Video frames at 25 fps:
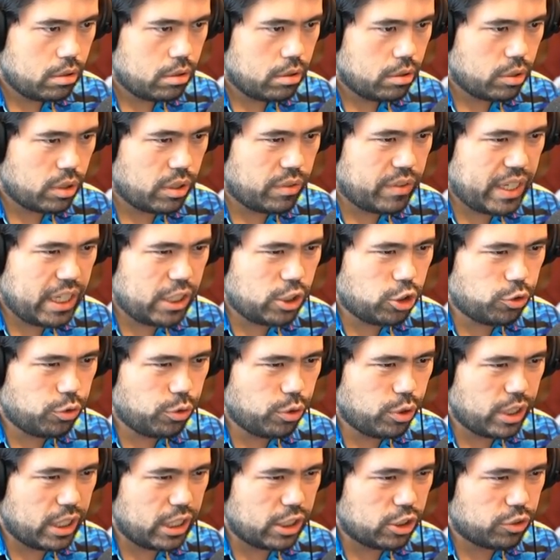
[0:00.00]
I have
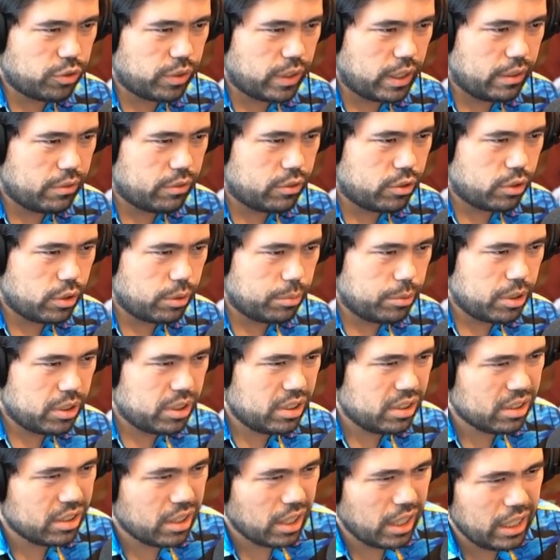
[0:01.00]
h4, h5 too. I mean, this
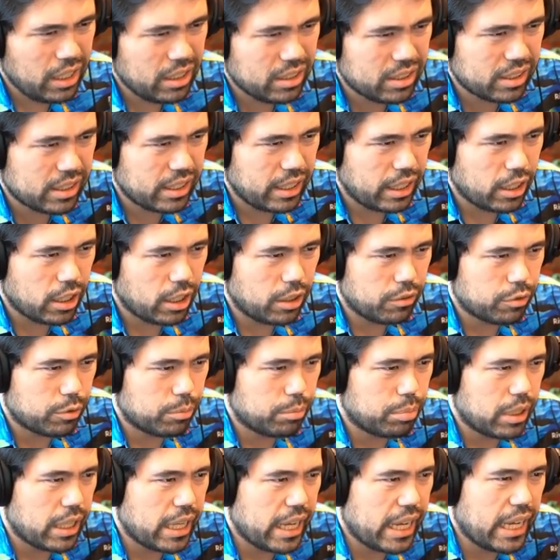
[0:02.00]
is kind of scary for
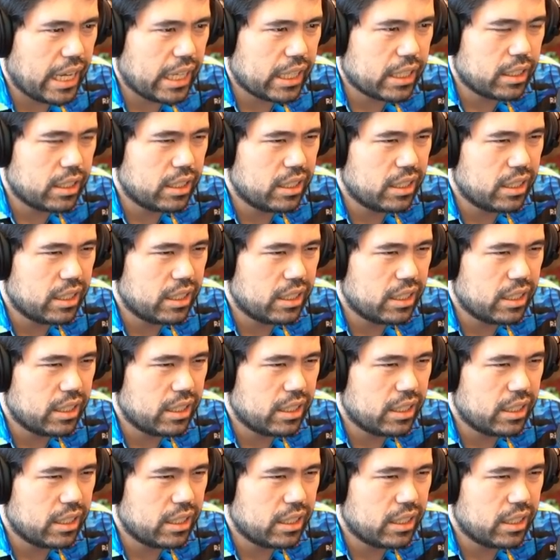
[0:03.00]
black.